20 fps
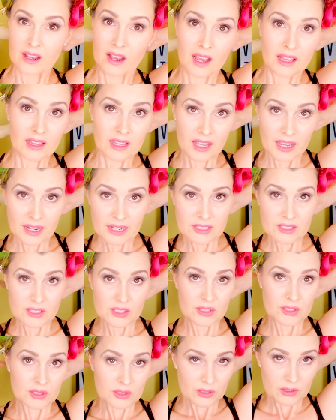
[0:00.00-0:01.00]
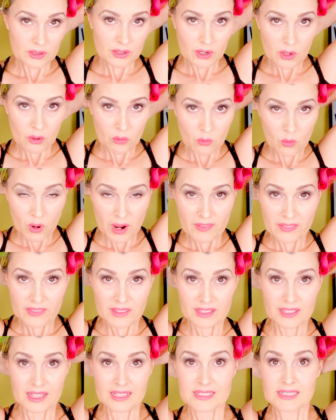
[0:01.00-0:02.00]
I like to wind the
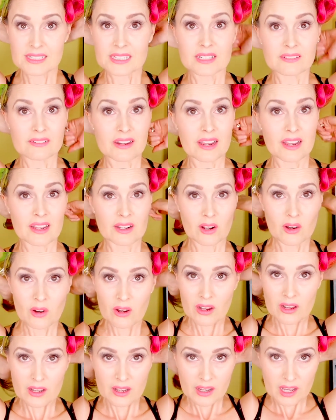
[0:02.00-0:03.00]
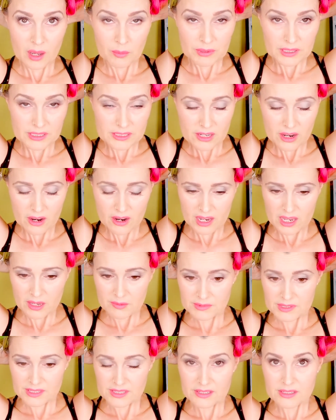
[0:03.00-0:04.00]
elastic around a couple of
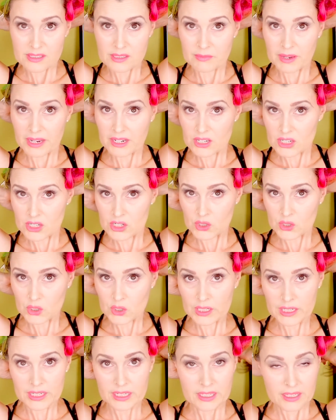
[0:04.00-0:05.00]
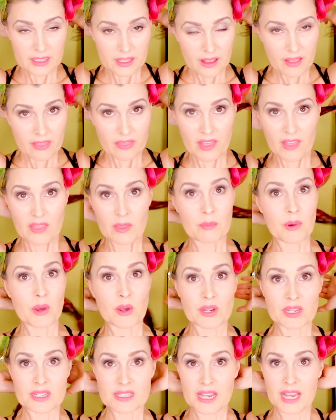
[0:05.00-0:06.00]
times to make sure that the
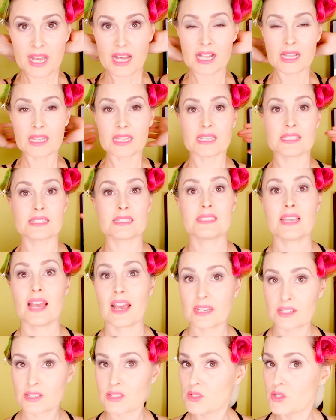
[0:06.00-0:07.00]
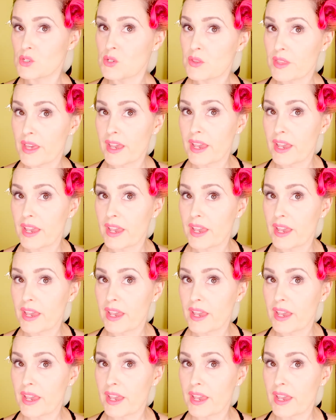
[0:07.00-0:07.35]
ponytail is attached to the